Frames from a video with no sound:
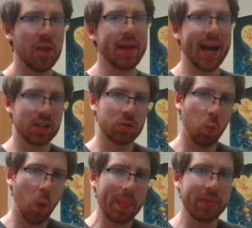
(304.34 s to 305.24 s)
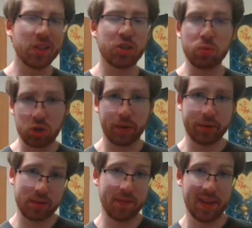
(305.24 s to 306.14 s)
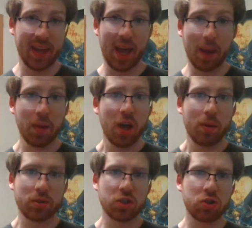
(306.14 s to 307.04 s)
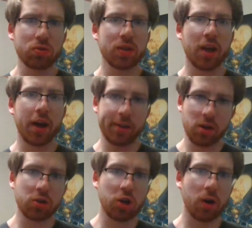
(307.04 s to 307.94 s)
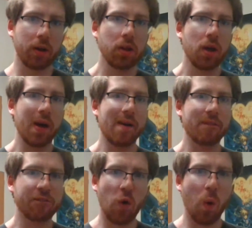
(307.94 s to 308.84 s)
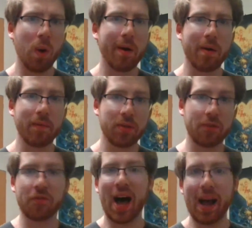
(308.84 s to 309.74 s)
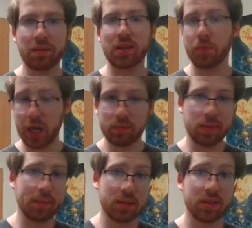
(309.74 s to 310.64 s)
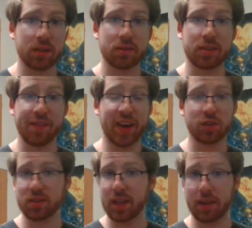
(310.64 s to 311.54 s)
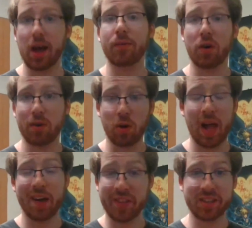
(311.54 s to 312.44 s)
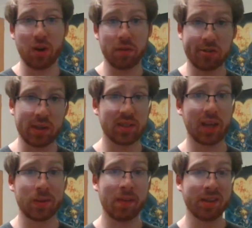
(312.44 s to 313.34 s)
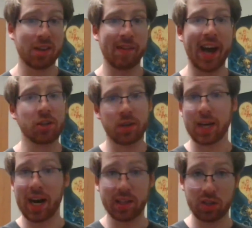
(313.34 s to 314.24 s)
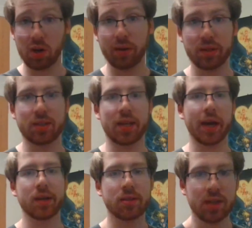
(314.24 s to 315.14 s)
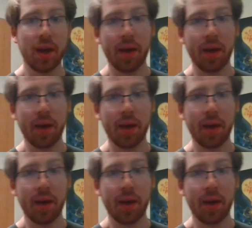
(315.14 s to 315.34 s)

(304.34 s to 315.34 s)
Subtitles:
last 1 to 2 turns of the game, which is usually on your turn 4 to 5, sometimes maybe 6, because I've actually seen a lot of these overdress games that test have actually gone to turn 6.